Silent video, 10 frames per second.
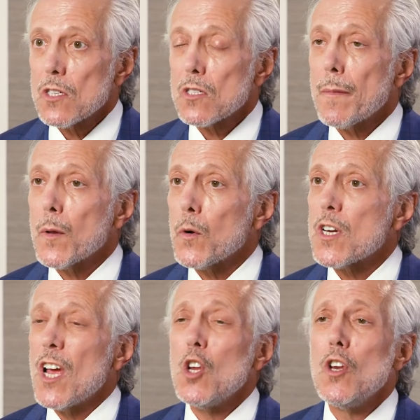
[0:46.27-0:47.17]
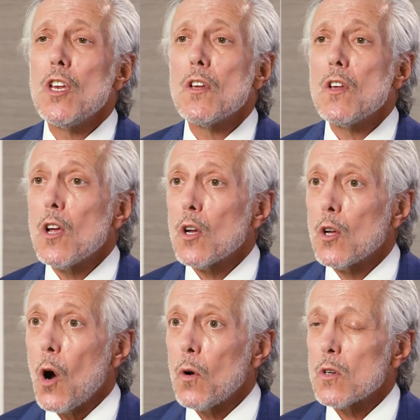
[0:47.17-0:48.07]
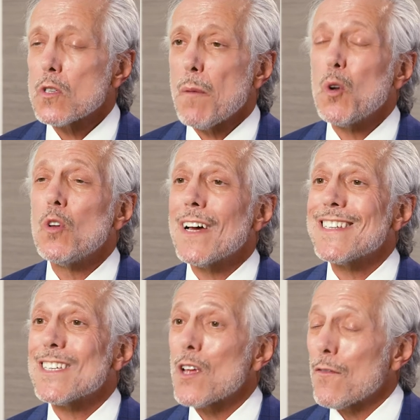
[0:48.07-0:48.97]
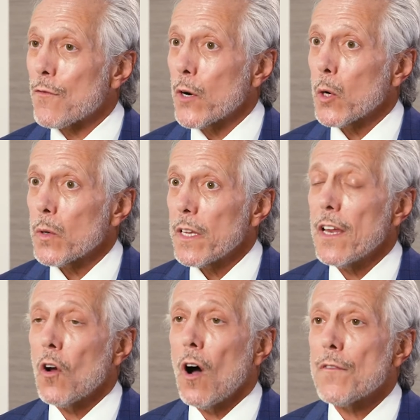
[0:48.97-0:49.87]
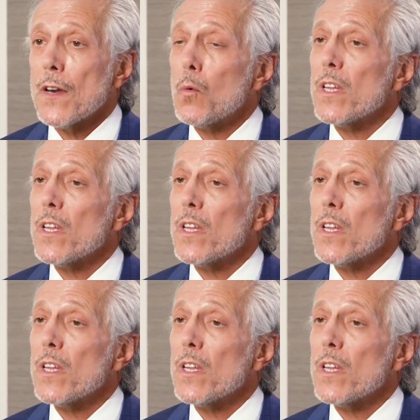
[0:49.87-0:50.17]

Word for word: This is something which you need to go to someone who does this frequently and often,